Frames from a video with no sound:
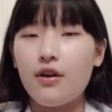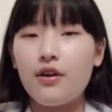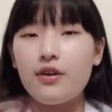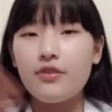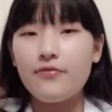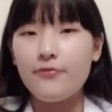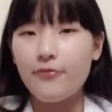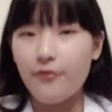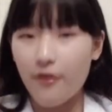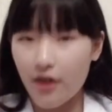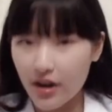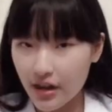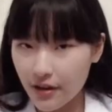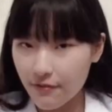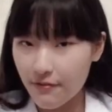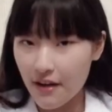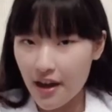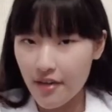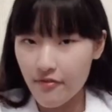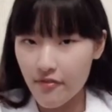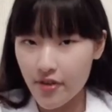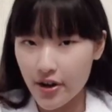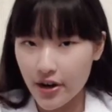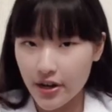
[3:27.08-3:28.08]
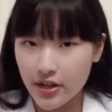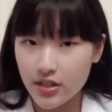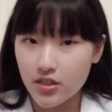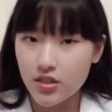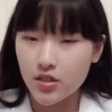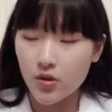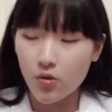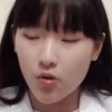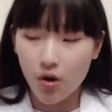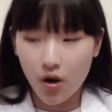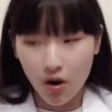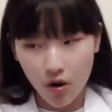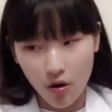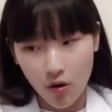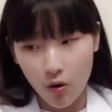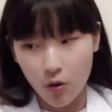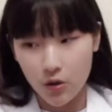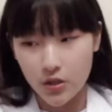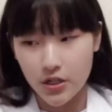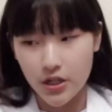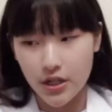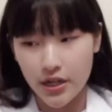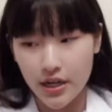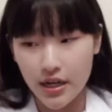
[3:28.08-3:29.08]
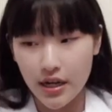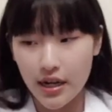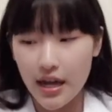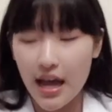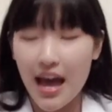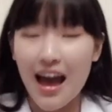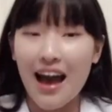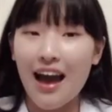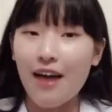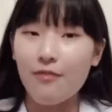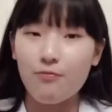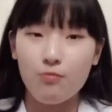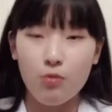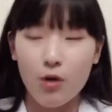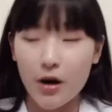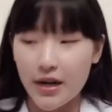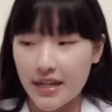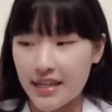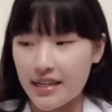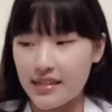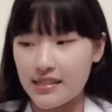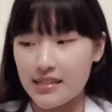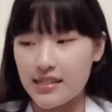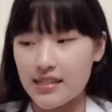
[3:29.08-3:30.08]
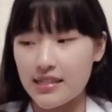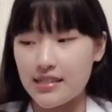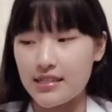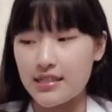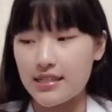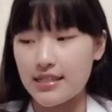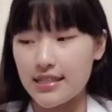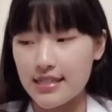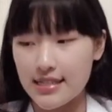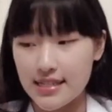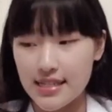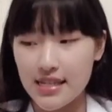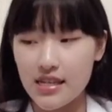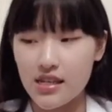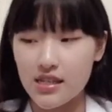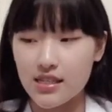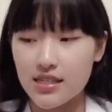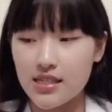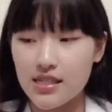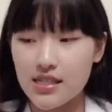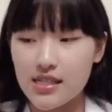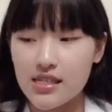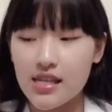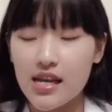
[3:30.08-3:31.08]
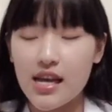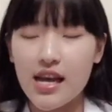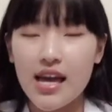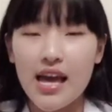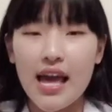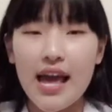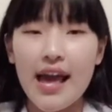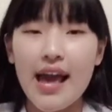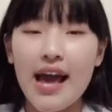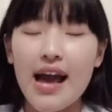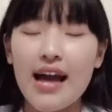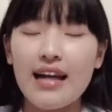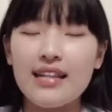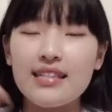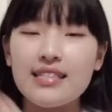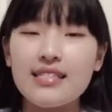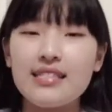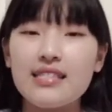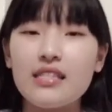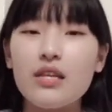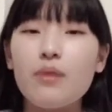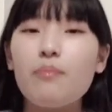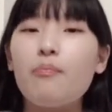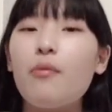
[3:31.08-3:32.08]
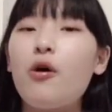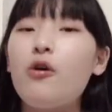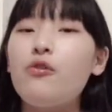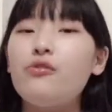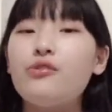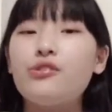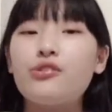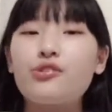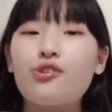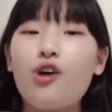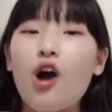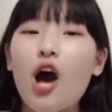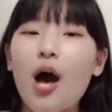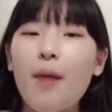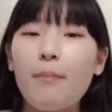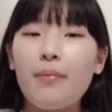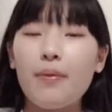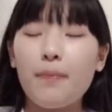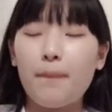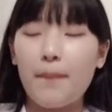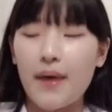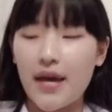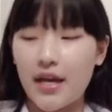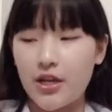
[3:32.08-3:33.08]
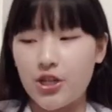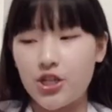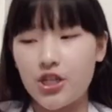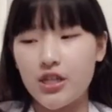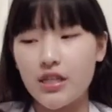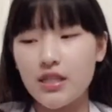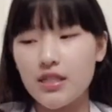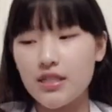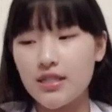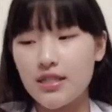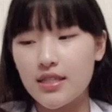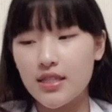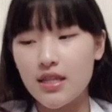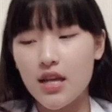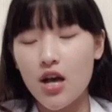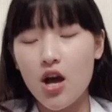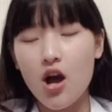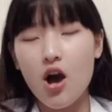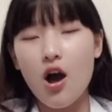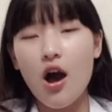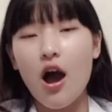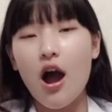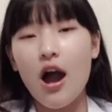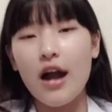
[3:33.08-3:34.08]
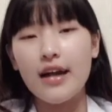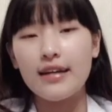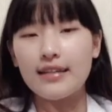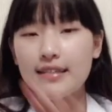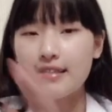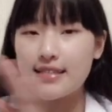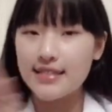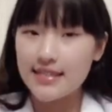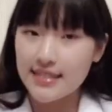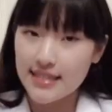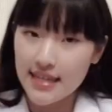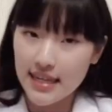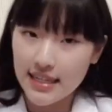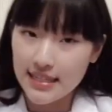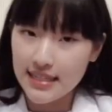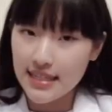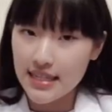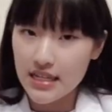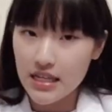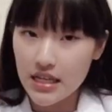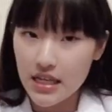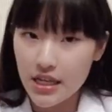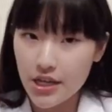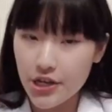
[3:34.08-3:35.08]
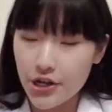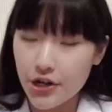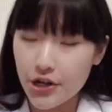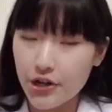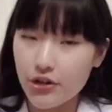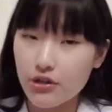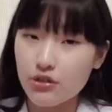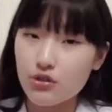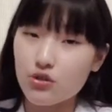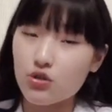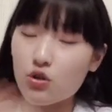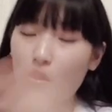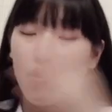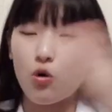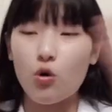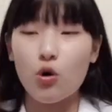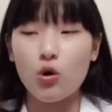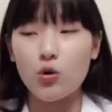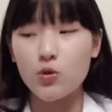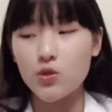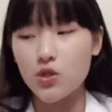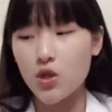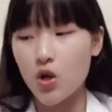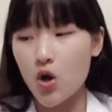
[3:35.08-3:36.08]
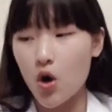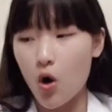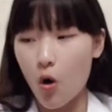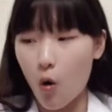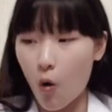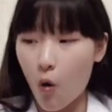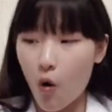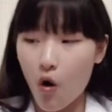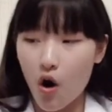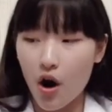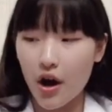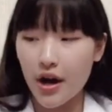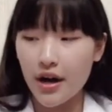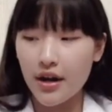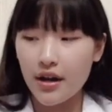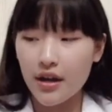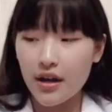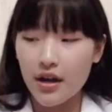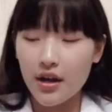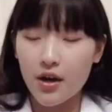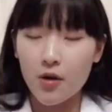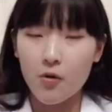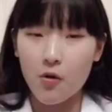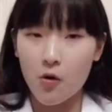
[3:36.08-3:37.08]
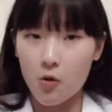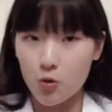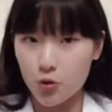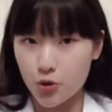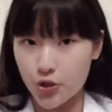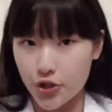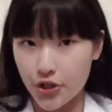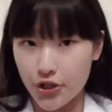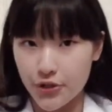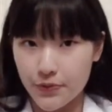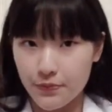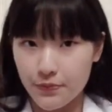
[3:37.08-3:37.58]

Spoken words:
45 years or older have Parkinson's disease. And the most common patients are 60 years old or older.